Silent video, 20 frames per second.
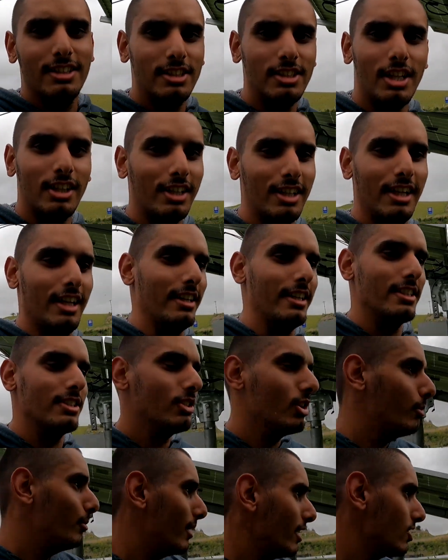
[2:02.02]
stuck here. There's
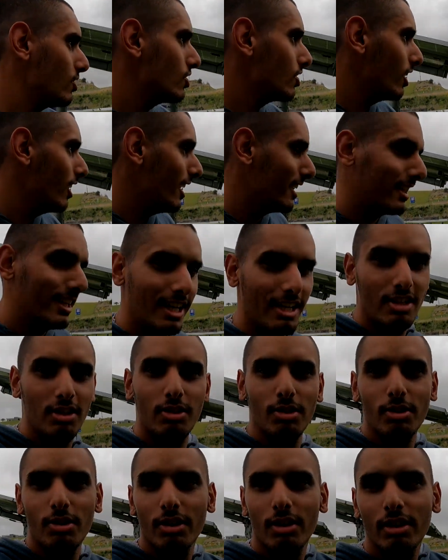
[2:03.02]
not much I can
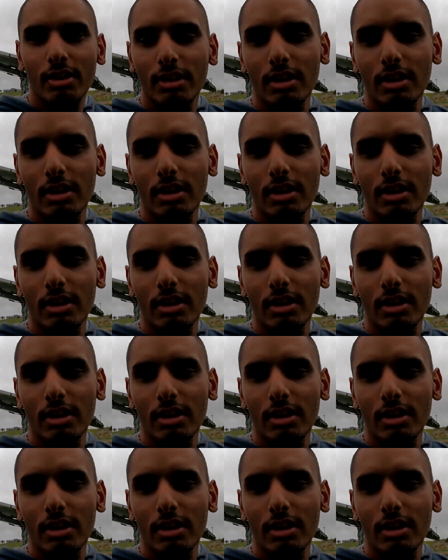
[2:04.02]
do.